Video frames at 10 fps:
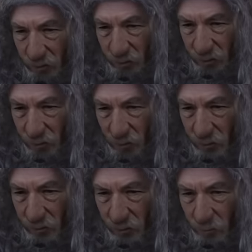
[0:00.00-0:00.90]
That's the
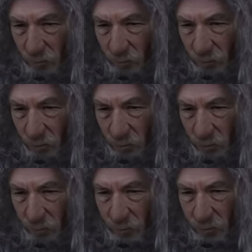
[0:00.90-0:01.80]
answer to all the
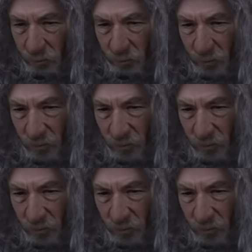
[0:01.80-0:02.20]
riddles.